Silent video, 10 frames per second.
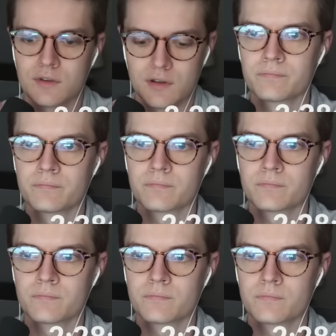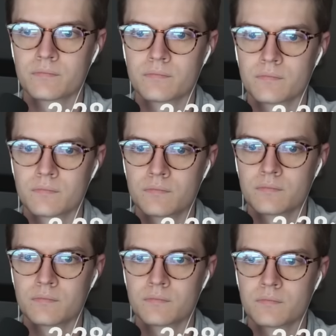Bruno's fight was far
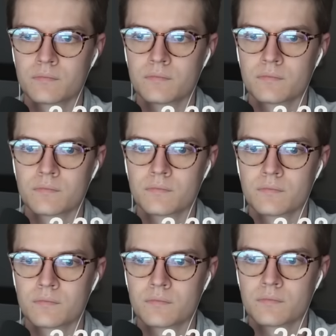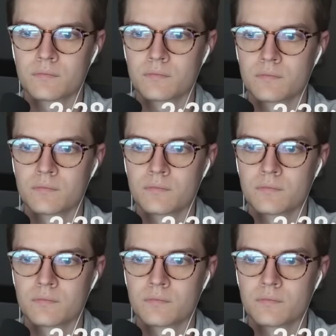easier than the others by comparison, which isn't